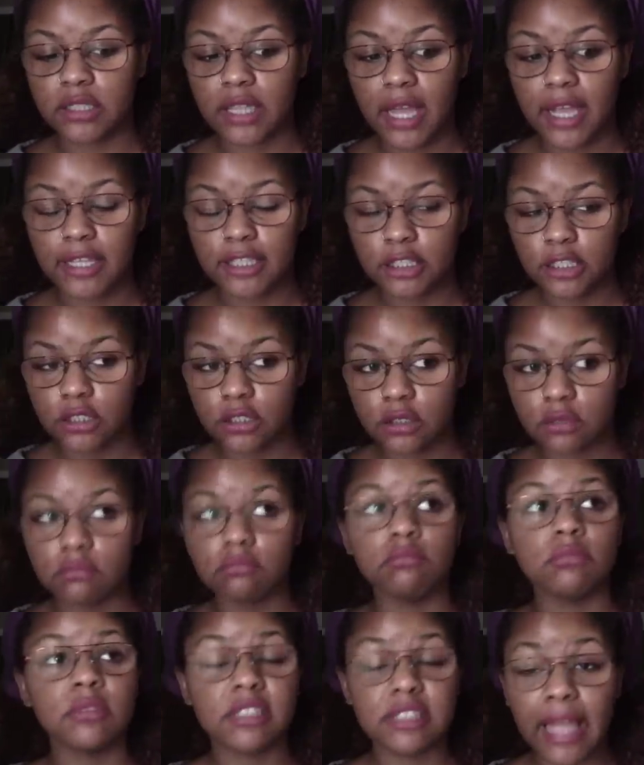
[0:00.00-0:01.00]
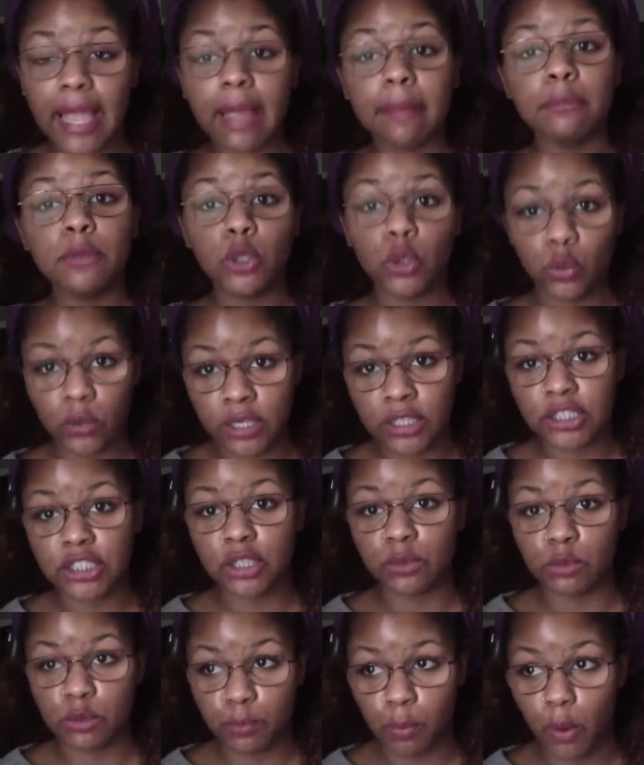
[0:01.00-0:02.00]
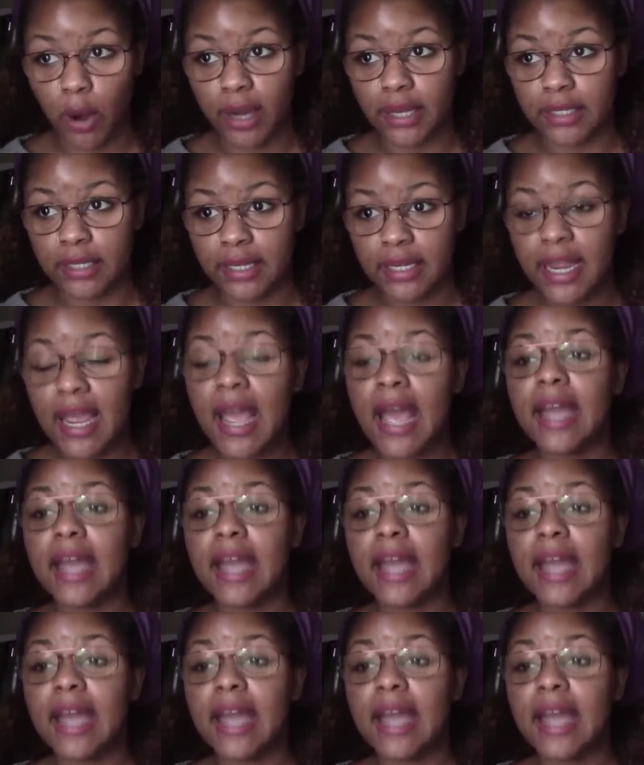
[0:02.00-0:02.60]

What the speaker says: that Sam knew that she was pregnant,